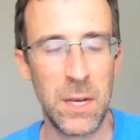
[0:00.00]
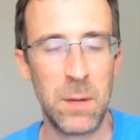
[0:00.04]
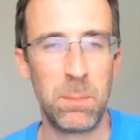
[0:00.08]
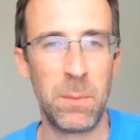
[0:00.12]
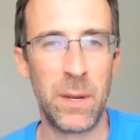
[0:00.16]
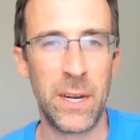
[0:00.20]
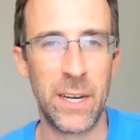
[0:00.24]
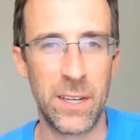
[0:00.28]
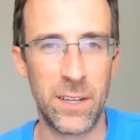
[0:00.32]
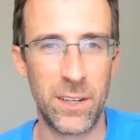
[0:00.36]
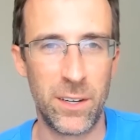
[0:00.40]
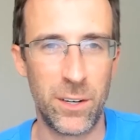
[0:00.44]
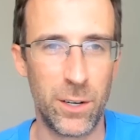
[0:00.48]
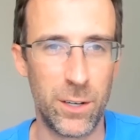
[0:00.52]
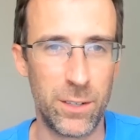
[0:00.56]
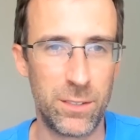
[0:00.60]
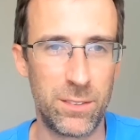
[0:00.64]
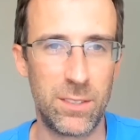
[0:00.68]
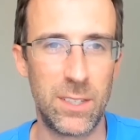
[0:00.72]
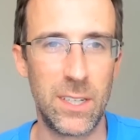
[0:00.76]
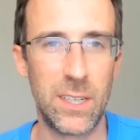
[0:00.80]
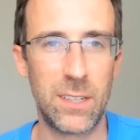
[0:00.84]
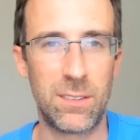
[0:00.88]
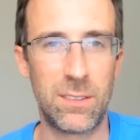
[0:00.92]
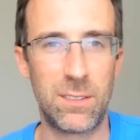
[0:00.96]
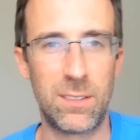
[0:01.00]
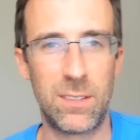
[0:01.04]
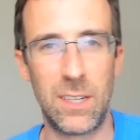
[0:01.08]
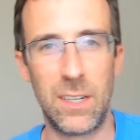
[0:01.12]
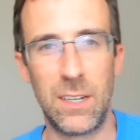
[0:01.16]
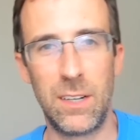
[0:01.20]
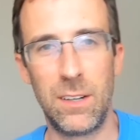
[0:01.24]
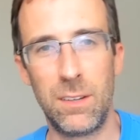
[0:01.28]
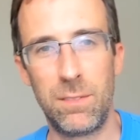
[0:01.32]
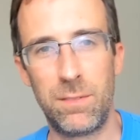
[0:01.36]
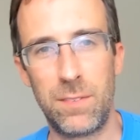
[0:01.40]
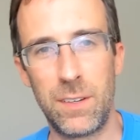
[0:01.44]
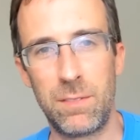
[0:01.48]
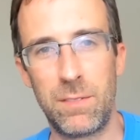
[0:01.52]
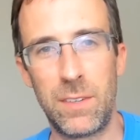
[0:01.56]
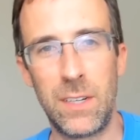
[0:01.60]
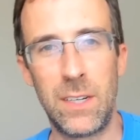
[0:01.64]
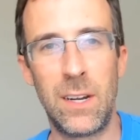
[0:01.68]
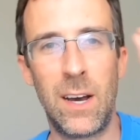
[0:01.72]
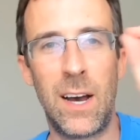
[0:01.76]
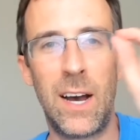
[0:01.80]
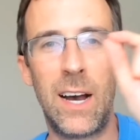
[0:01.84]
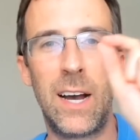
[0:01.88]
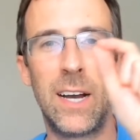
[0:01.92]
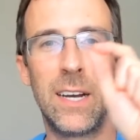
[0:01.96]
meaning you're 60,
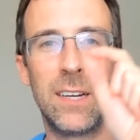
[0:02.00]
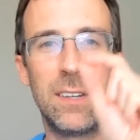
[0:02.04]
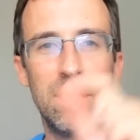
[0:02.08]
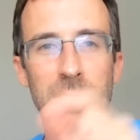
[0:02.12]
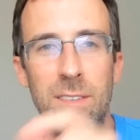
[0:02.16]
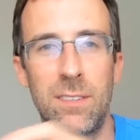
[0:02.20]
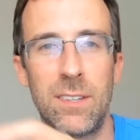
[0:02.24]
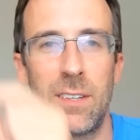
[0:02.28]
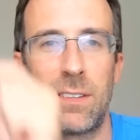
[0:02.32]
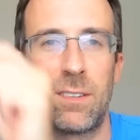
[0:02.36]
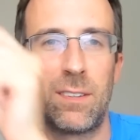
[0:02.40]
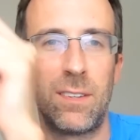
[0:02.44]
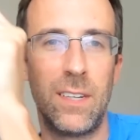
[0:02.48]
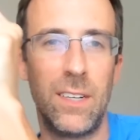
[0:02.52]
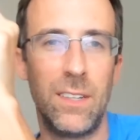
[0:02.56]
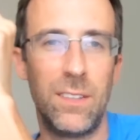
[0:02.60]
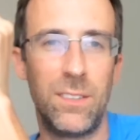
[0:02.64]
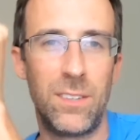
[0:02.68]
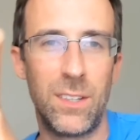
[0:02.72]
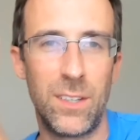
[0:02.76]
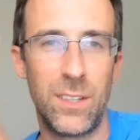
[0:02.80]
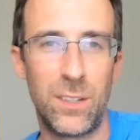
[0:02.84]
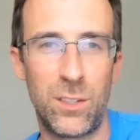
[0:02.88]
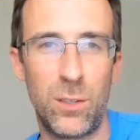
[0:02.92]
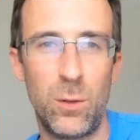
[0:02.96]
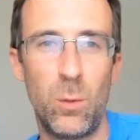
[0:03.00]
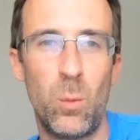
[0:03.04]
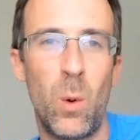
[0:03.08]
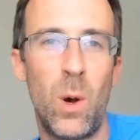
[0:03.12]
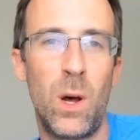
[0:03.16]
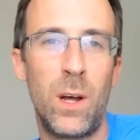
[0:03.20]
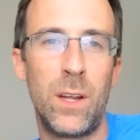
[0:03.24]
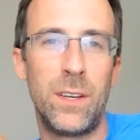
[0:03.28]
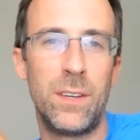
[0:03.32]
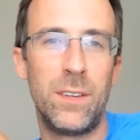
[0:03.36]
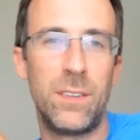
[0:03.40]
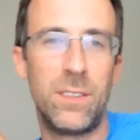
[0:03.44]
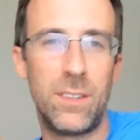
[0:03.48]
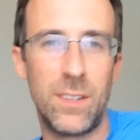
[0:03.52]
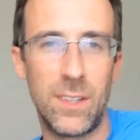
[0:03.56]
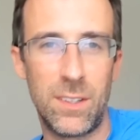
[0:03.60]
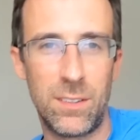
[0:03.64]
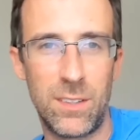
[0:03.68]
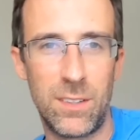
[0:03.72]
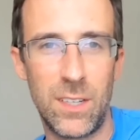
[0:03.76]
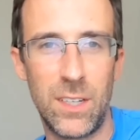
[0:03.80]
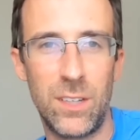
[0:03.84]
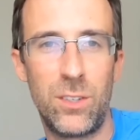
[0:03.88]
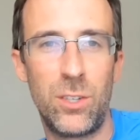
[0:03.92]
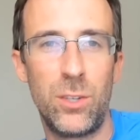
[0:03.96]
59, 60, 61,
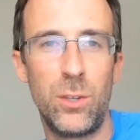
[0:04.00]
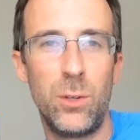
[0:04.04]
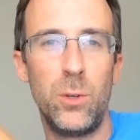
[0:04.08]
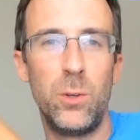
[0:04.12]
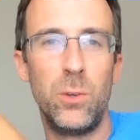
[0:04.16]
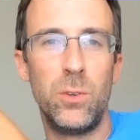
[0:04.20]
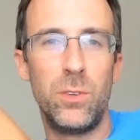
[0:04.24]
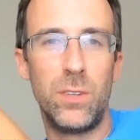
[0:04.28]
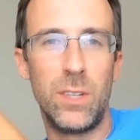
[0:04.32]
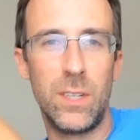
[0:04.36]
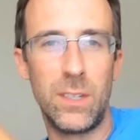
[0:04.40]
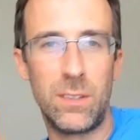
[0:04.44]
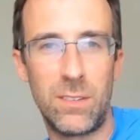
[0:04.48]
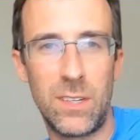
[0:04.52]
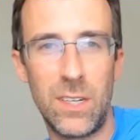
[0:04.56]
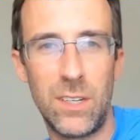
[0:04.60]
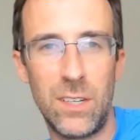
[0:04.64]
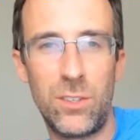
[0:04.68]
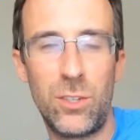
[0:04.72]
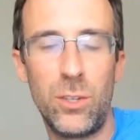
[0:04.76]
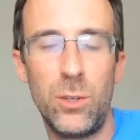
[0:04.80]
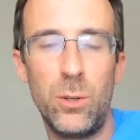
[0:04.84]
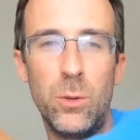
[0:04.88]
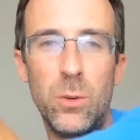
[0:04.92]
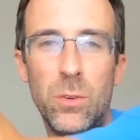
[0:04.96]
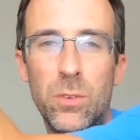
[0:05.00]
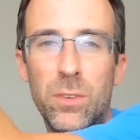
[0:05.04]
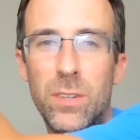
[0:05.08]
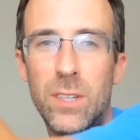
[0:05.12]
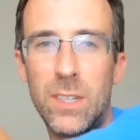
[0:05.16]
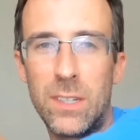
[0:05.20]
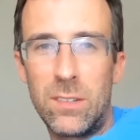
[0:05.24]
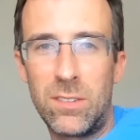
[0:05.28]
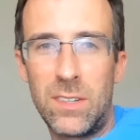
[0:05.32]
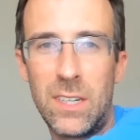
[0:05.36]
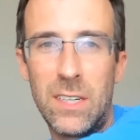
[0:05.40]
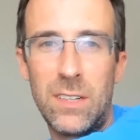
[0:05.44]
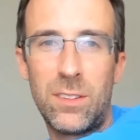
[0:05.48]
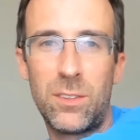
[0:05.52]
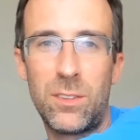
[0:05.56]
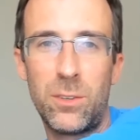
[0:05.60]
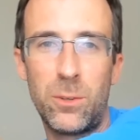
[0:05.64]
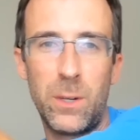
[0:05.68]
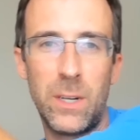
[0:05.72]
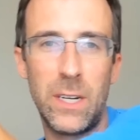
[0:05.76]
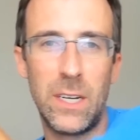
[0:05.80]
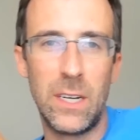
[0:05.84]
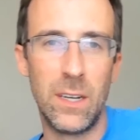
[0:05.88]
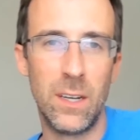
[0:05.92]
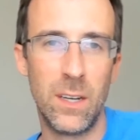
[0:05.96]
62, 62,
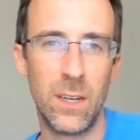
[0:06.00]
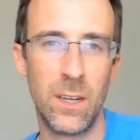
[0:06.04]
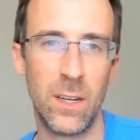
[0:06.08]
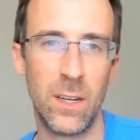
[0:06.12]
63.